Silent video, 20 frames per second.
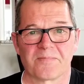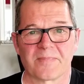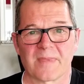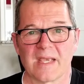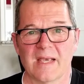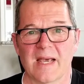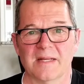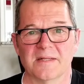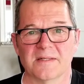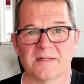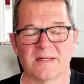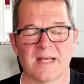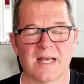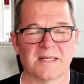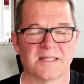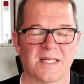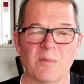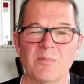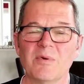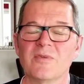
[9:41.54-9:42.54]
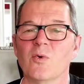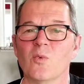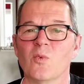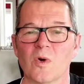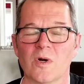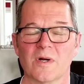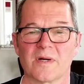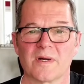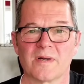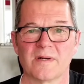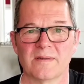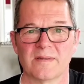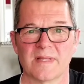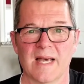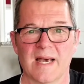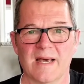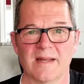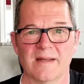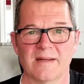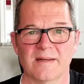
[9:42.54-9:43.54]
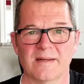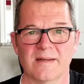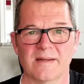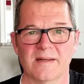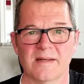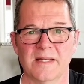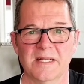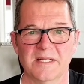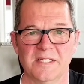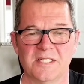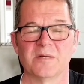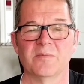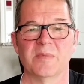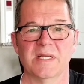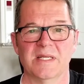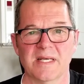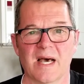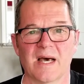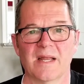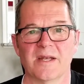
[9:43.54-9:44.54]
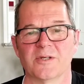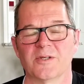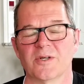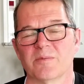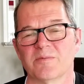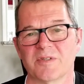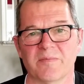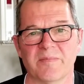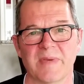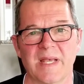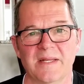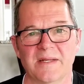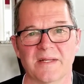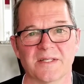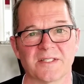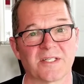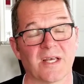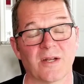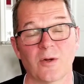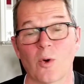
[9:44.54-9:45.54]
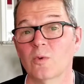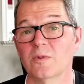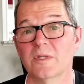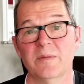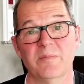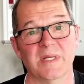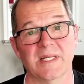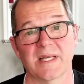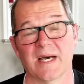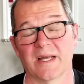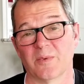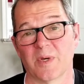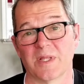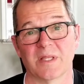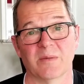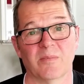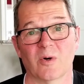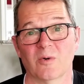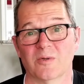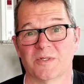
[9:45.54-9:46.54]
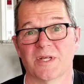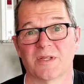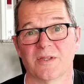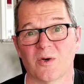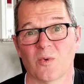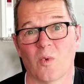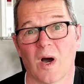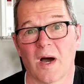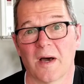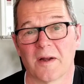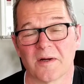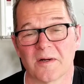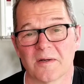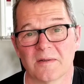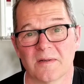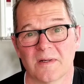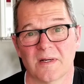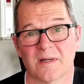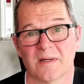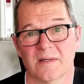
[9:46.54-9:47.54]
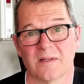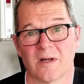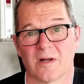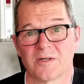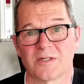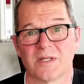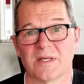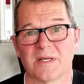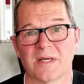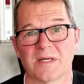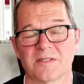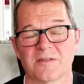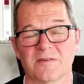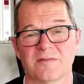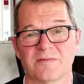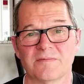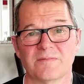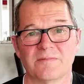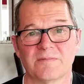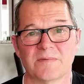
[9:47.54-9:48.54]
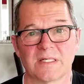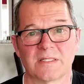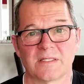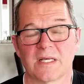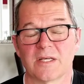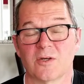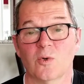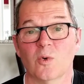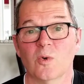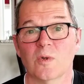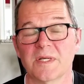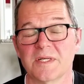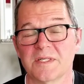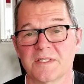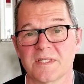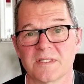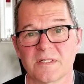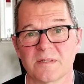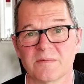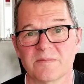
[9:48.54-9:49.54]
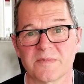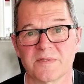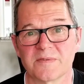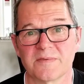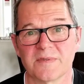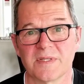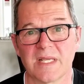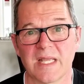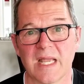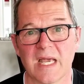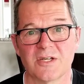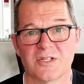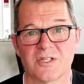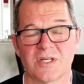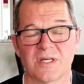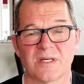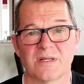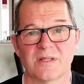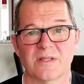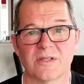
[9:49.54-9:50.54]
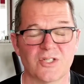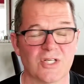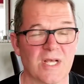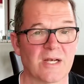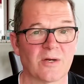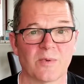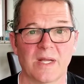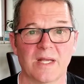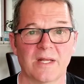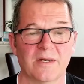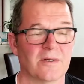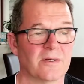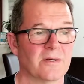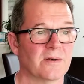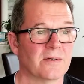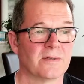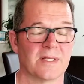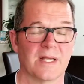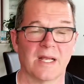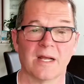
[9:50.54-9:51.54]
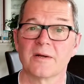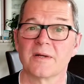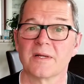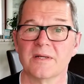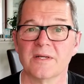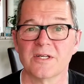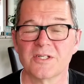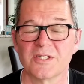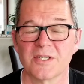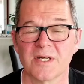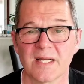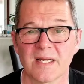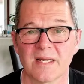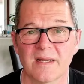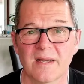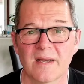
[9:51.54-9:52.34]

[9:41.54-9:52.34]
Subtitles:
And some of the work that needs to be done in terms of maintenance can only be done when the boat's in the water, largely because of things like cooling systems for the engine, the generator, the air conditioning.